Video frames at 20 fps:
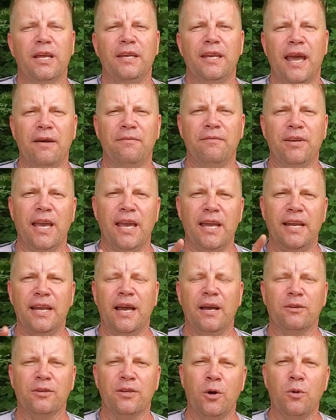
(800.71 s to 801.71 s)
navigate
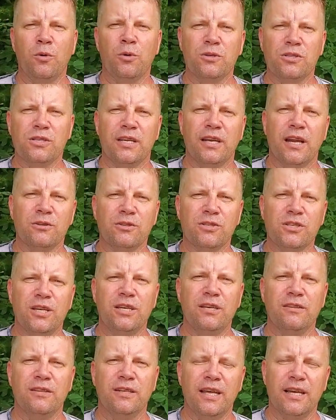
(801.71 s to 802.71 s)
outdoors, and I'll see
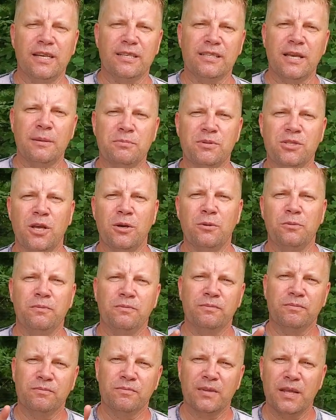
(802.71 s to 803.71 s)
you in the next episode.
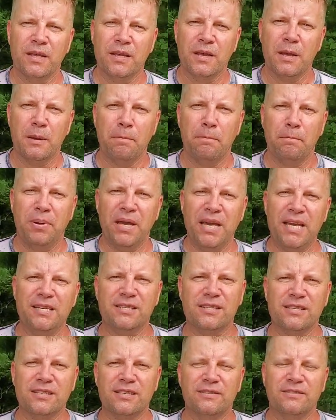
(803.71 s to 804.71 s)

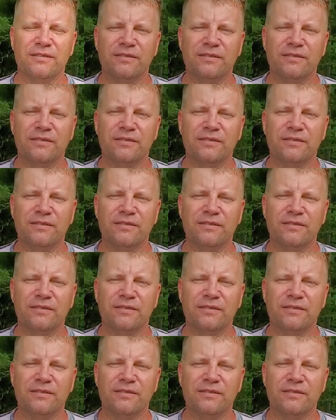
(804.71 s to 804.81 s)
Peace.